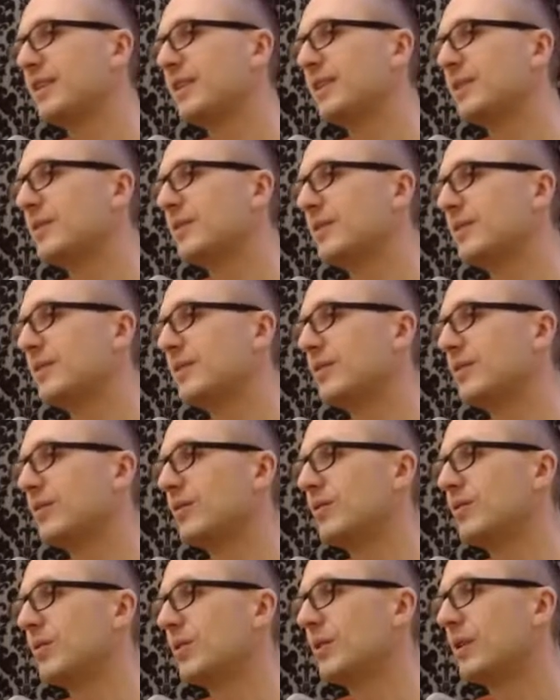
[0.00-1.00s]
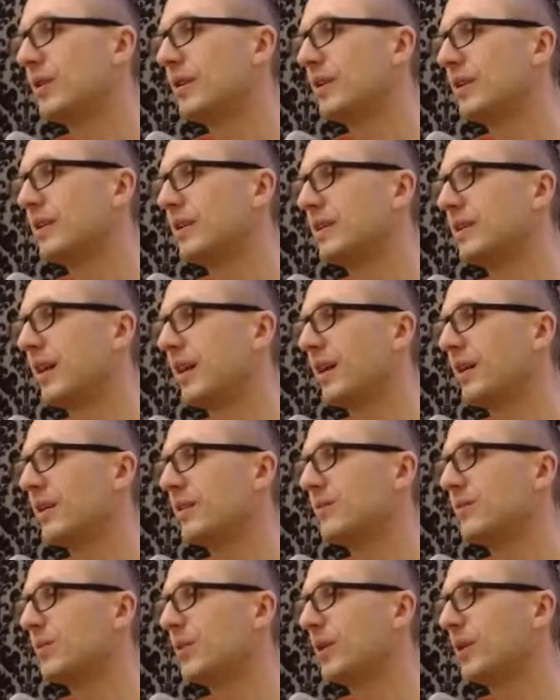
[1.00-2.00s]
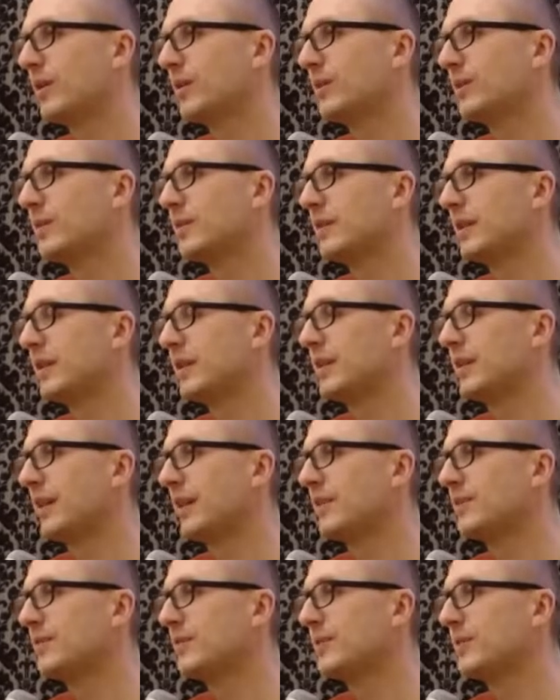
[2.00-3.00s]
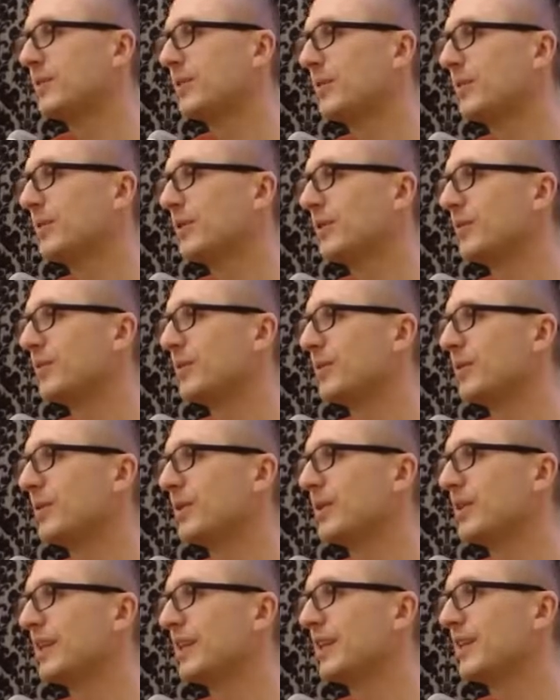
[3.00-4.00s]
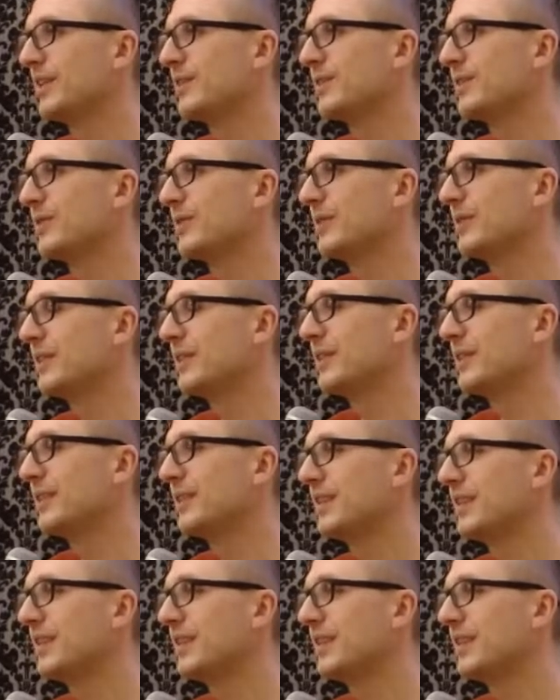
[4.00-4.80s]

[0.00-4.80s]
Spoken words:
he was ruling the entire world, and as we know, if you look in the history,